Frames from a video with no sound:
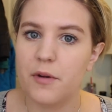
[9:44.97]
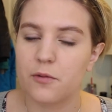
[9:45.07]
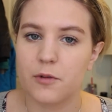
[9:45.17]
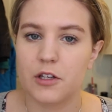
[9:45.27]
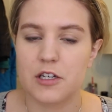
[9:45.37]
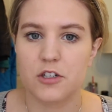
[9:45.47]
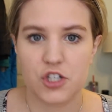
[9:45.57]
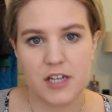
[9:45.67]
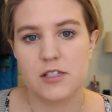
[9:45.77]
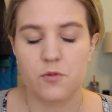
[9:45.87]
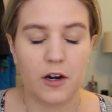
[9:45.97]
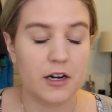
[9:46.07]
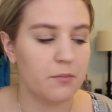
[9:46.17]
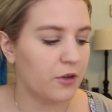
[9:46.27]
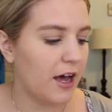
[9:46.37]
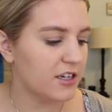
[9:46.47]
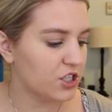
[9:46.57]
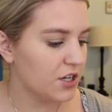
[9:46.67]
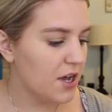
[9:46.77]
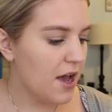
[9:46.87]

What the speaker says: but really you're just wearing blush.